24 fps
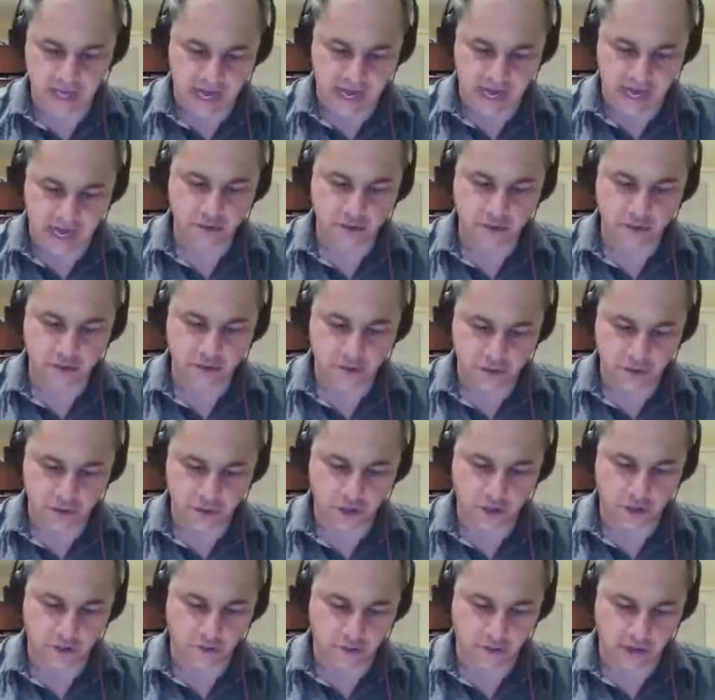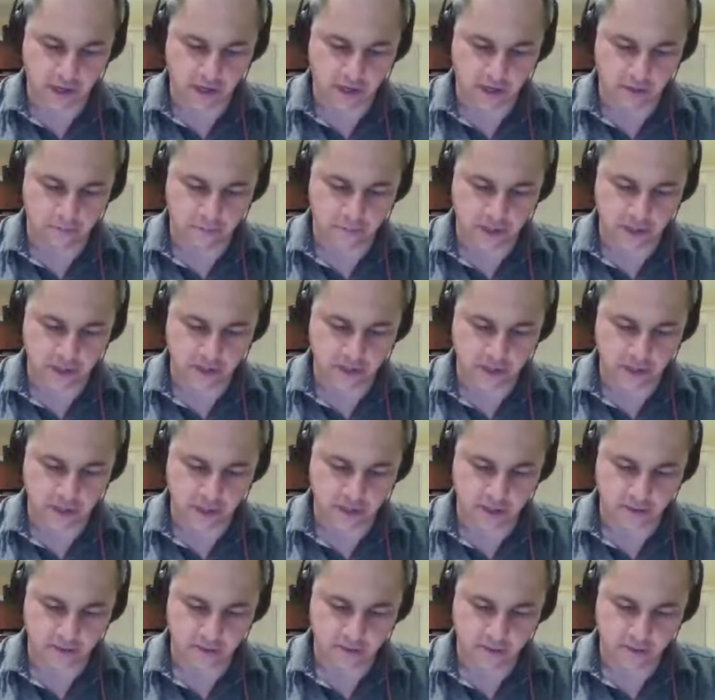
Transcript: annual churn rate on page 10.